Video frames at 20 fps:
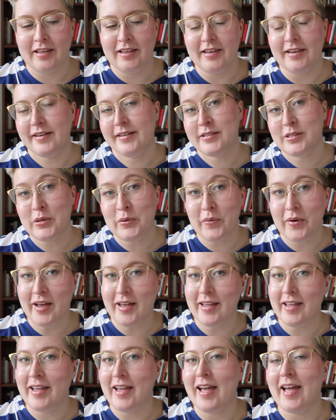easy
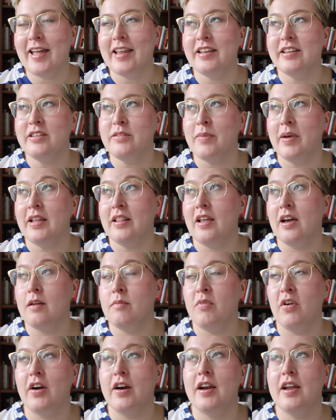way, and my
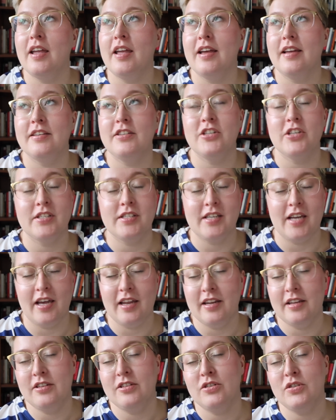library had just
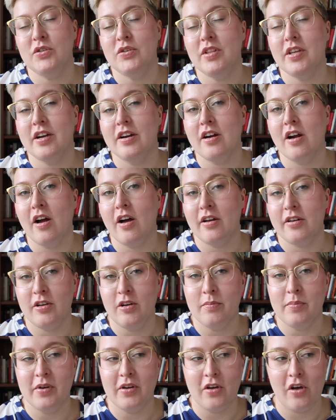added to their
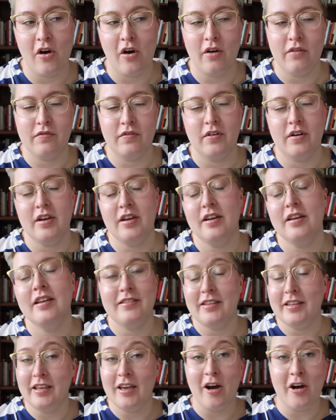audiobook offering
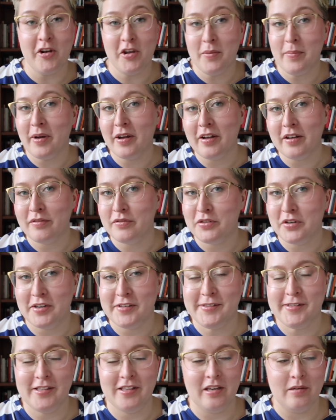the audiobook of
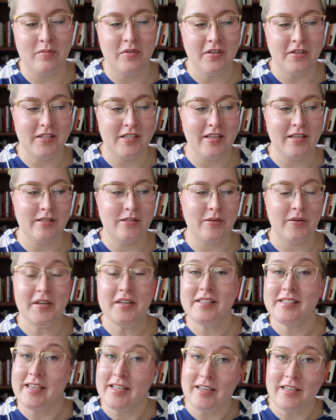Tress and the Emerald Sea, so I
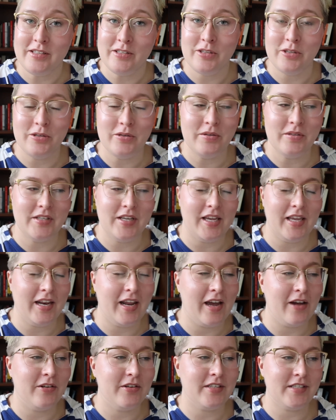decided to take it
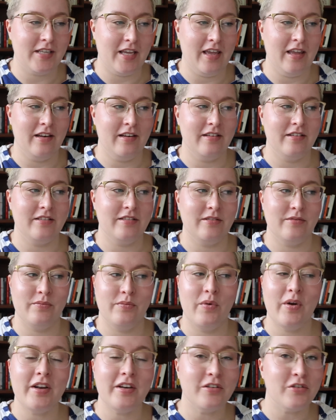out and
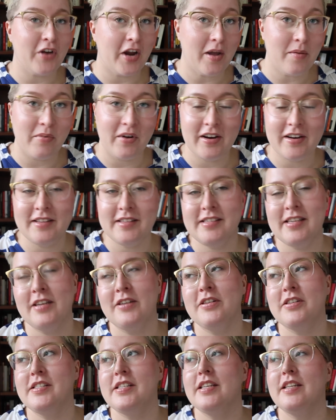one, try out Brandon
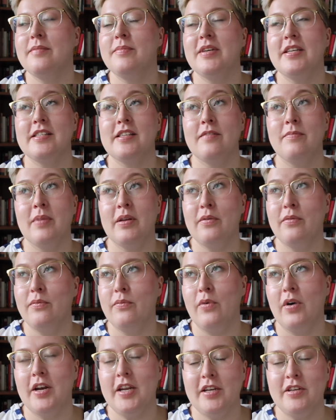Sanderson because I've been
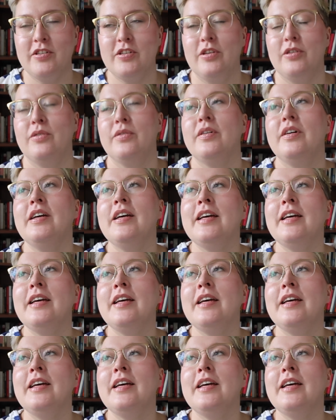wanting to,